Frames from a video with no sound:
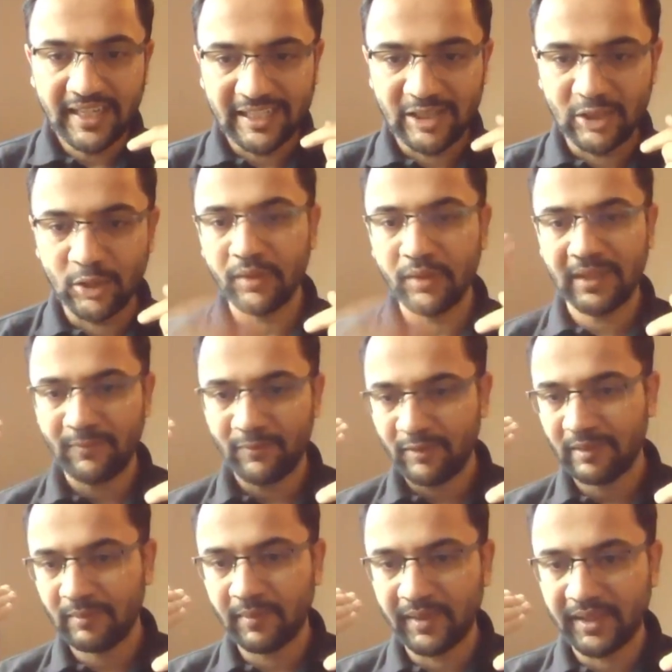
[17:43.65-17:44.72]
and load them
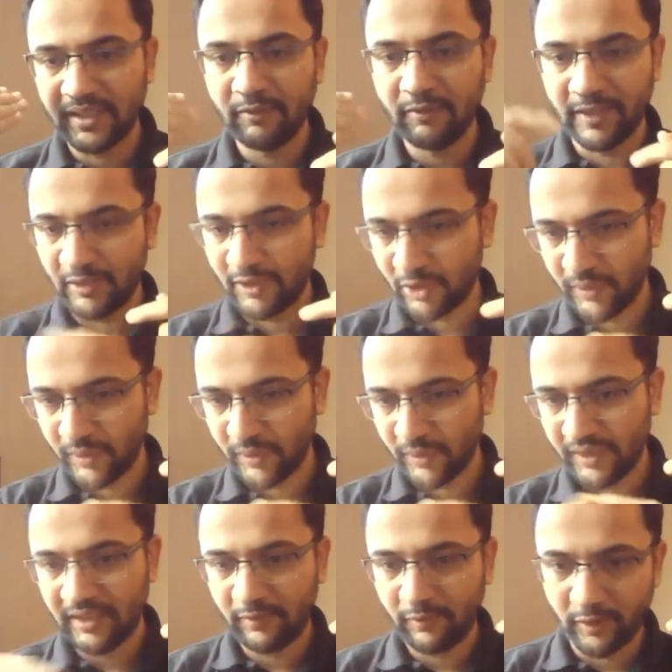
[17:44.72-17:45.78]
from the memory when you're doing
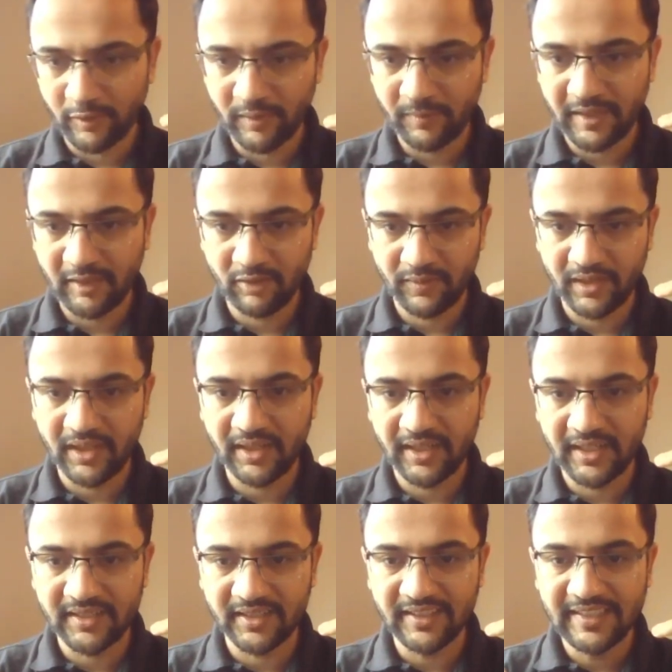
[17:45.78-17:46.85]
the forward pass of an
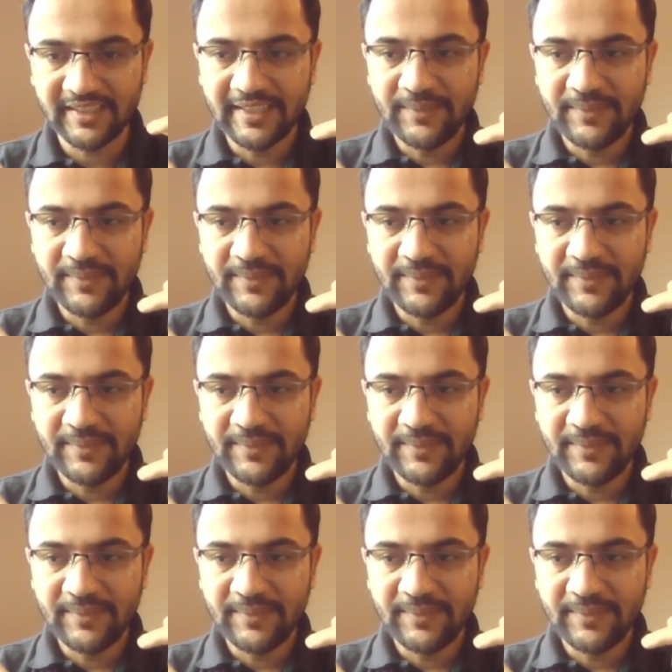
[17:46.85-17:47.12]
architecture